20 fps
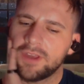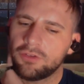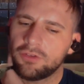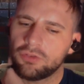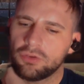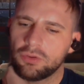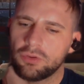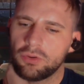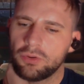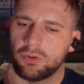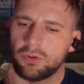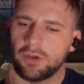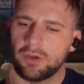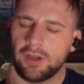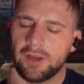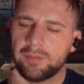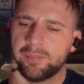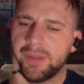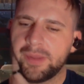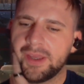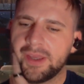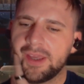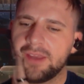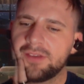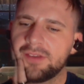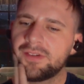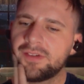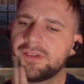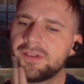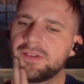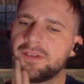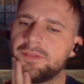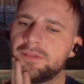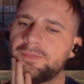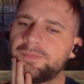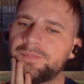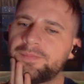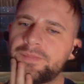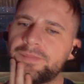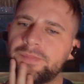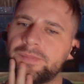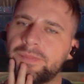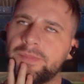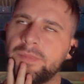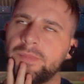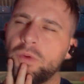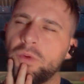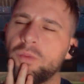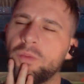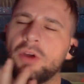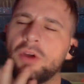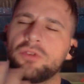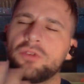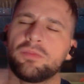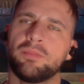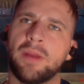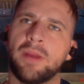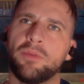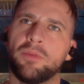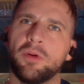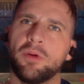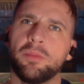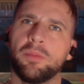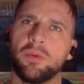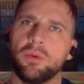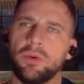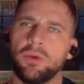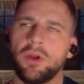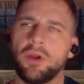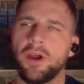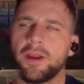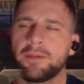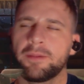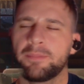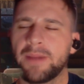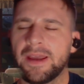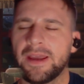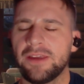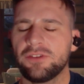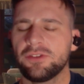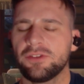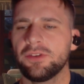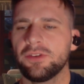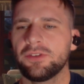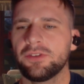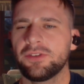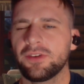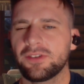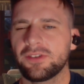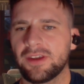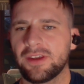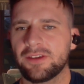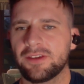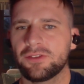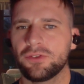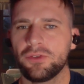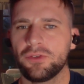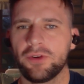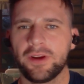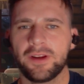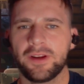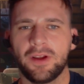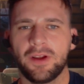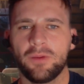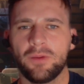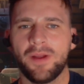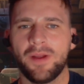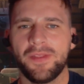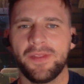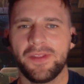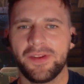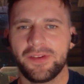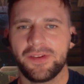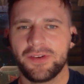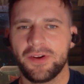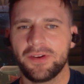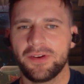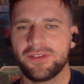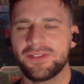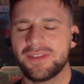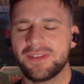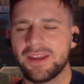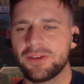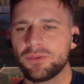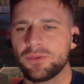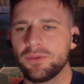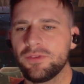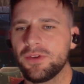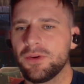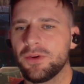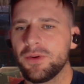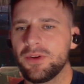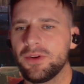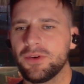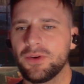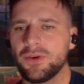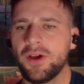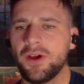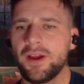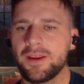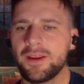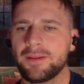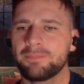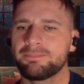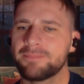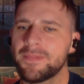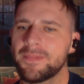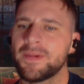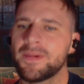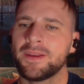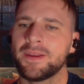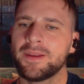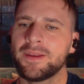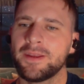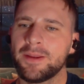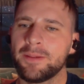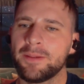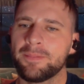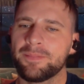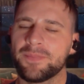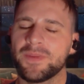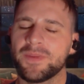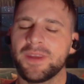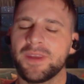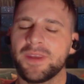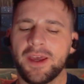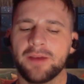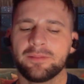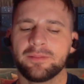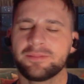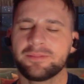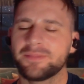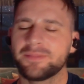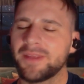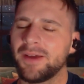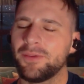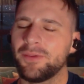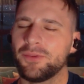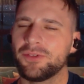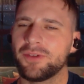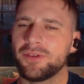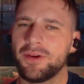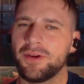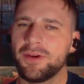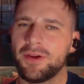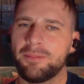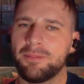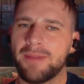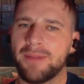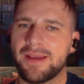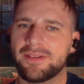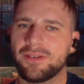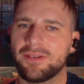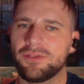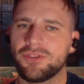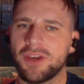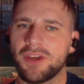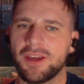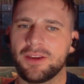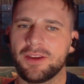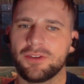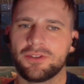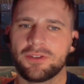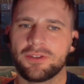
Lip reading: your like biggest or most memorable like patient success story? Like one that kind of sticks with you and you're like, yeah, that was a massive change.